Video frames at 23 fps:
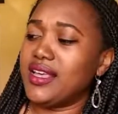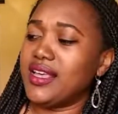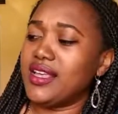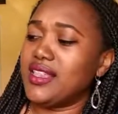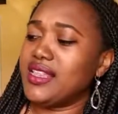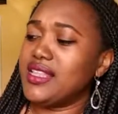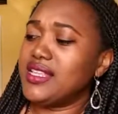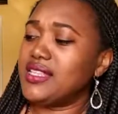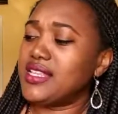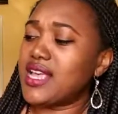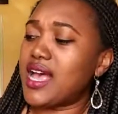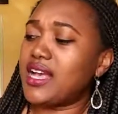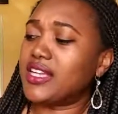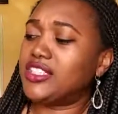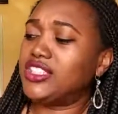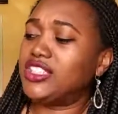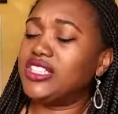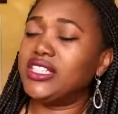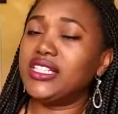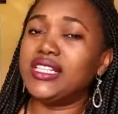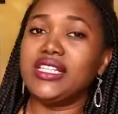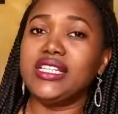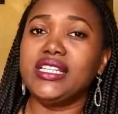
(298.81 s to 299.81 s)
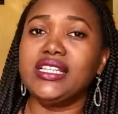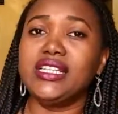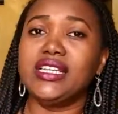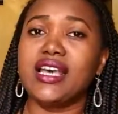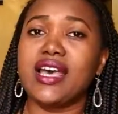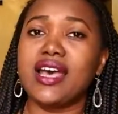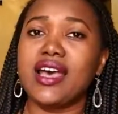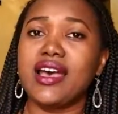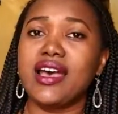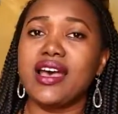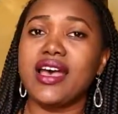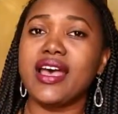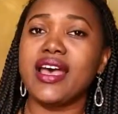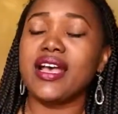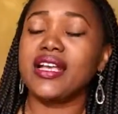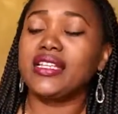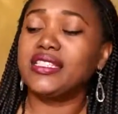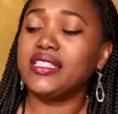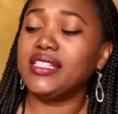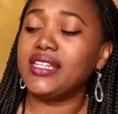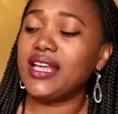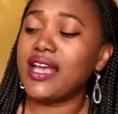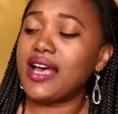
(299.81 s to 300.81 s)
This actually, I
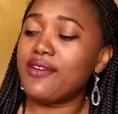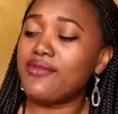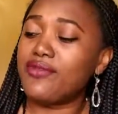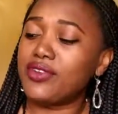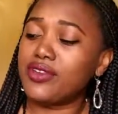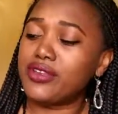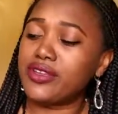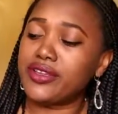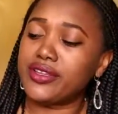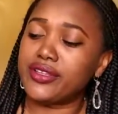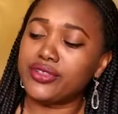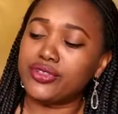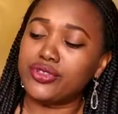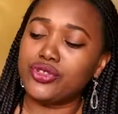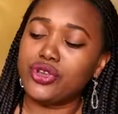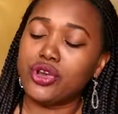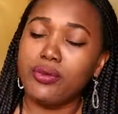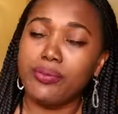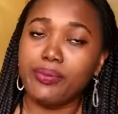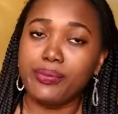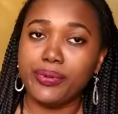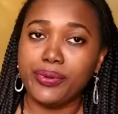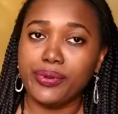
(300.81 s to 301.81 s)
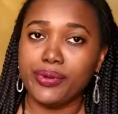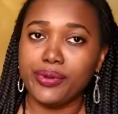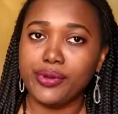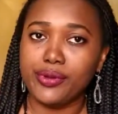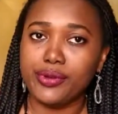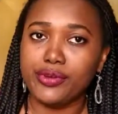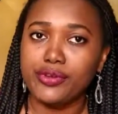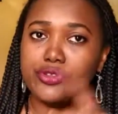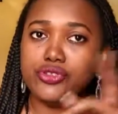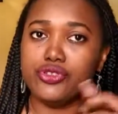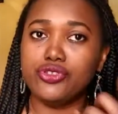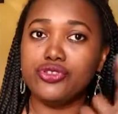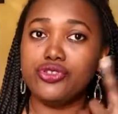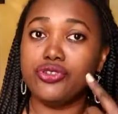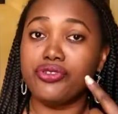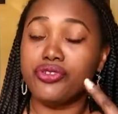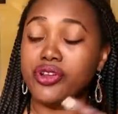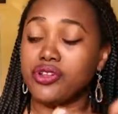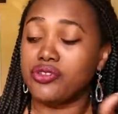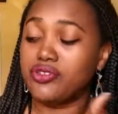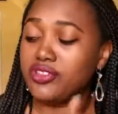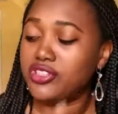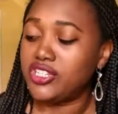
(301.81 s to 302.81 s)
actually have a top
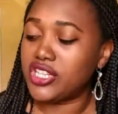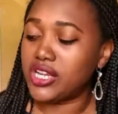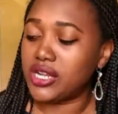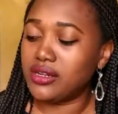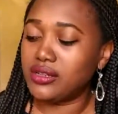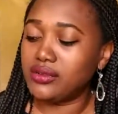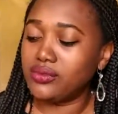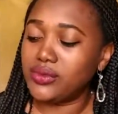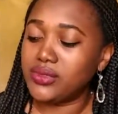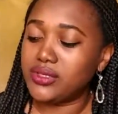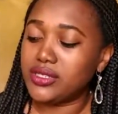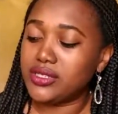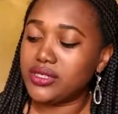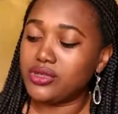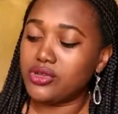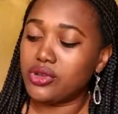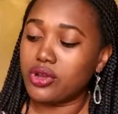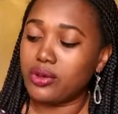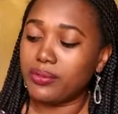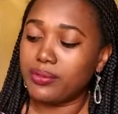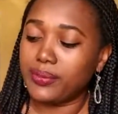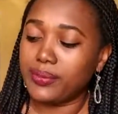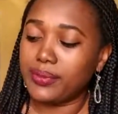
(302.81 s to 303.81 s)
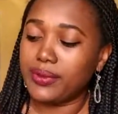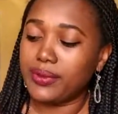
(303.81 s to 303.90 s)
tutorial on the channel with this top,